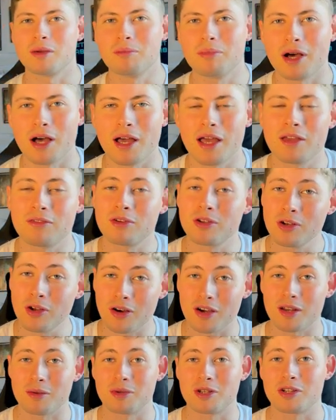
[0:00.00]
But if you're
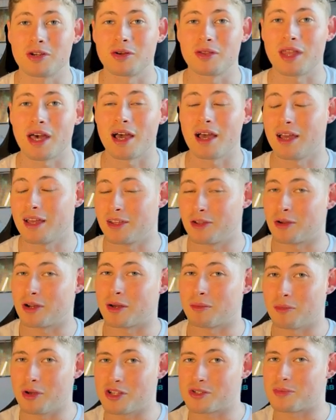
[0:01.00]
not going to be doing that, and you're
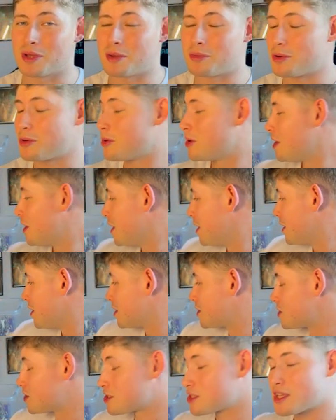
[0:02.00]
like most people,
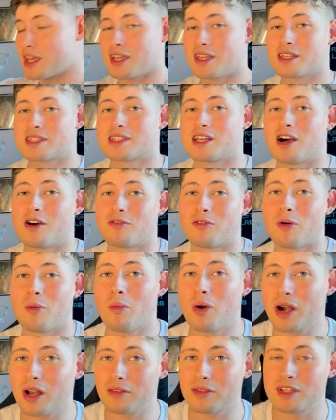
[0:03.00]
just get yourself
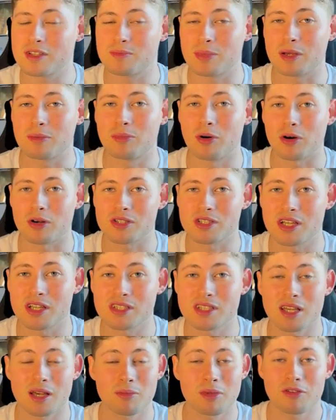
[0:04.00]
one of these big boxes.
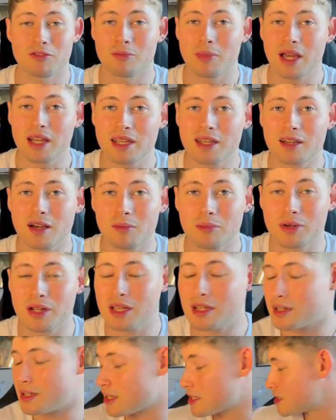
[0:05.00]
Can be from any
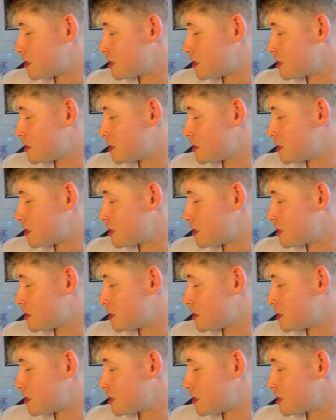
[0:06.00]
company. Like I